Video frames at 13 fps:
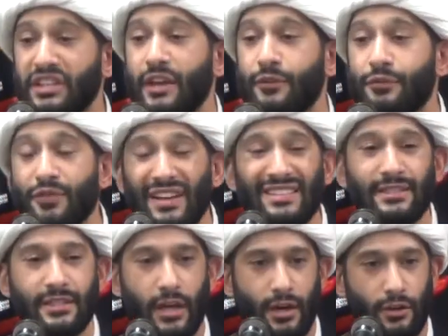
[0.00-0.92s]
their friend
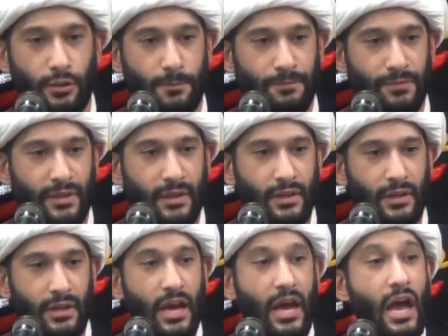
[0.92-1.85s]
circle.
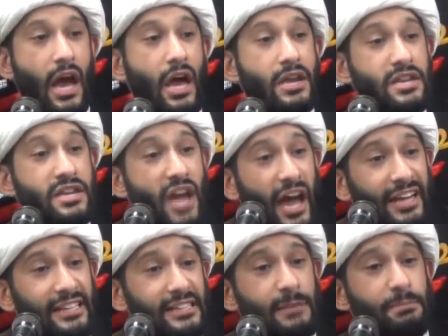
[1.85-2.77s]

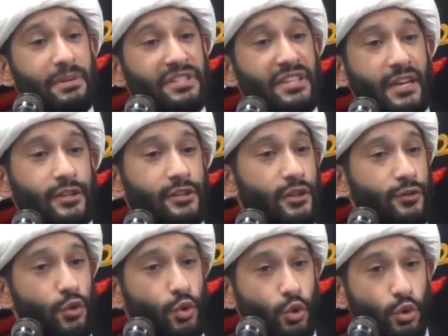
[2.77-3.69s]
90%
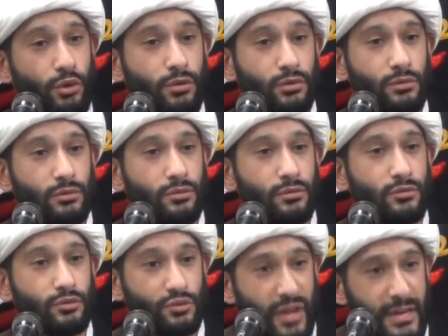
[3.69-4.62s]
of all
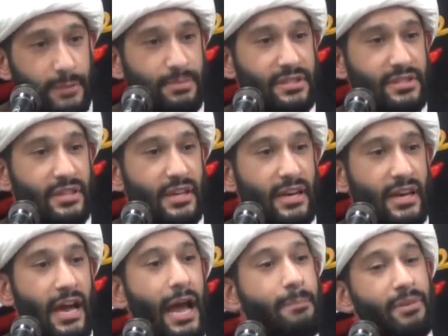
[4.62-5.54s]
rapes
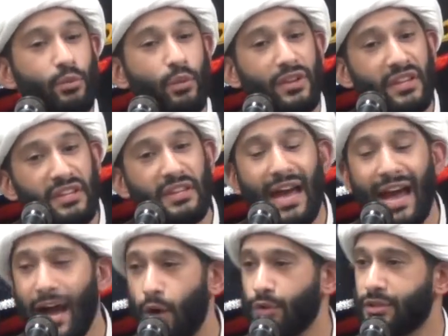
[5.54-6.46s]
happen within the
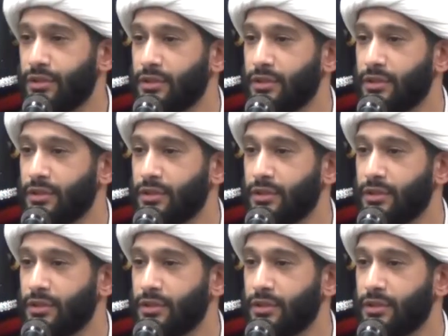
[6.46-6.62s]
house,